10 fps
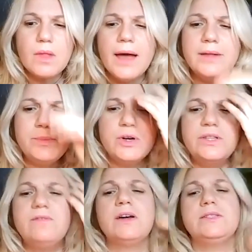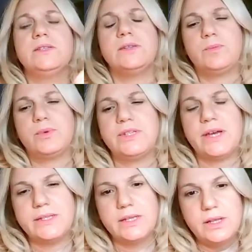endpoint devices are
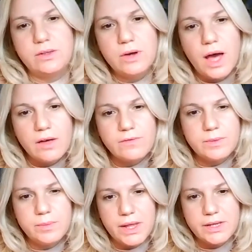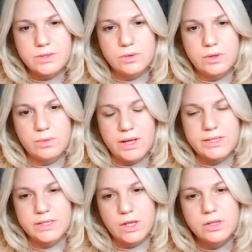protected, that you have in place all the right
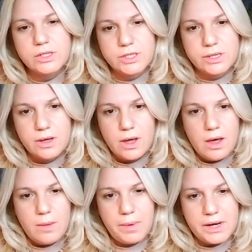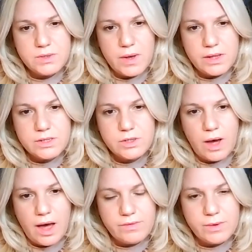technology, but as well as you
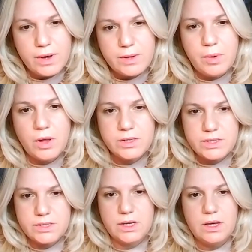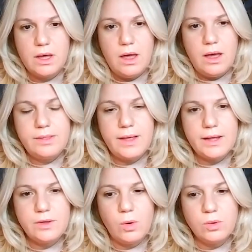have the right policy,
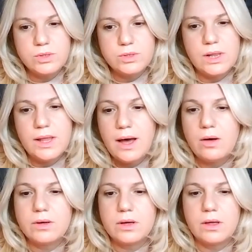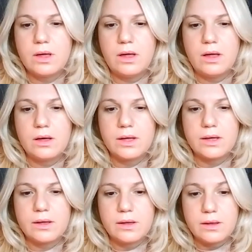that you also allow
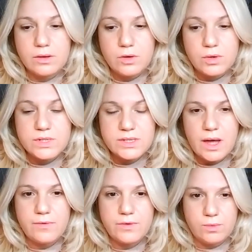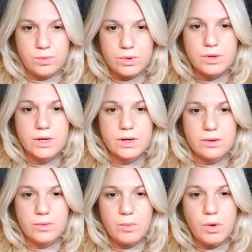your staff to work
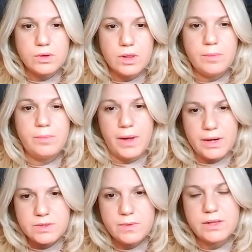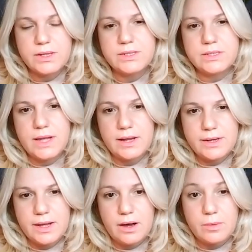remotely, but as well as that
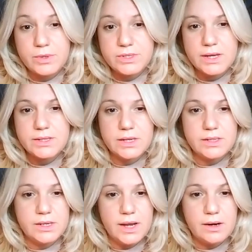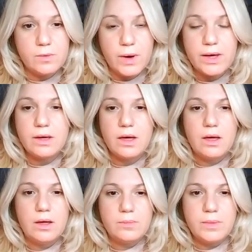they are protected in any way,
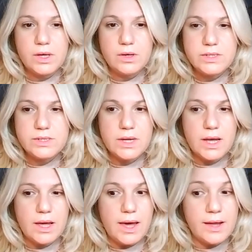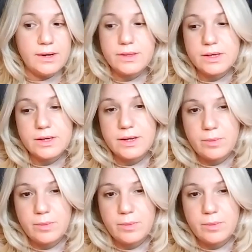because anything can